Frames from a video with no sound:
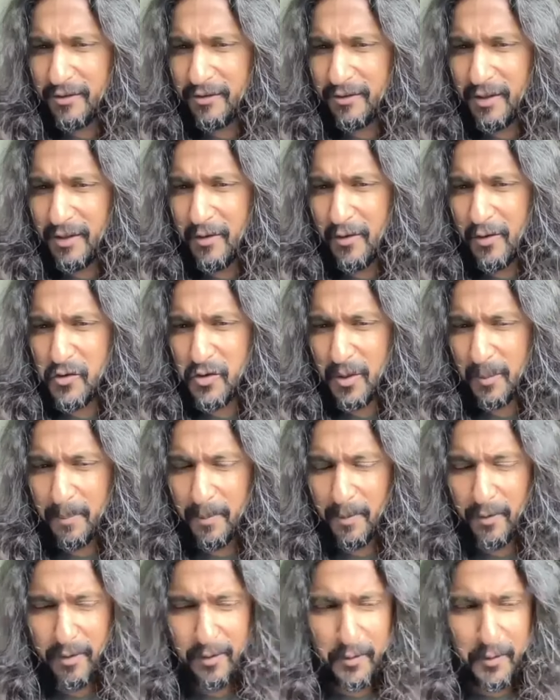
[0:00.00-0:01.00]
to see you in a
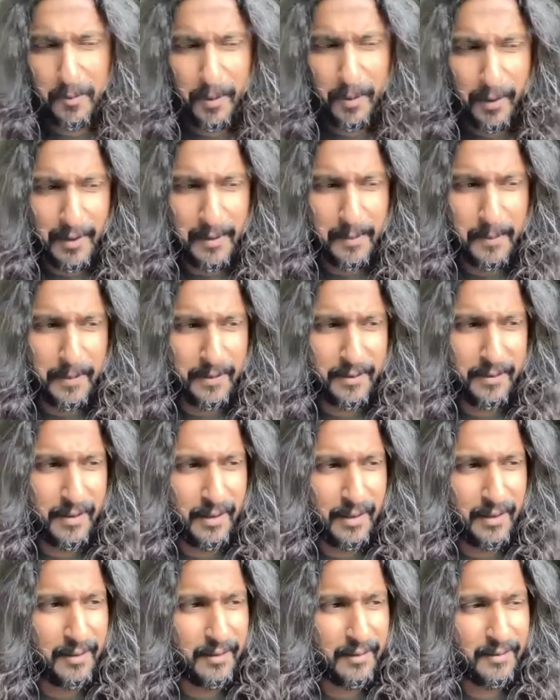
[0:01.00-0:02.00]
jumper in Dubai, but
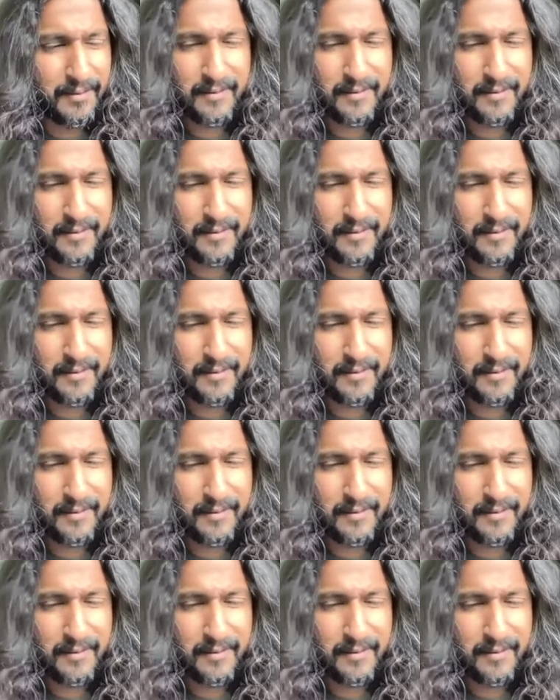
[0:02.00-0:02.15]
hey.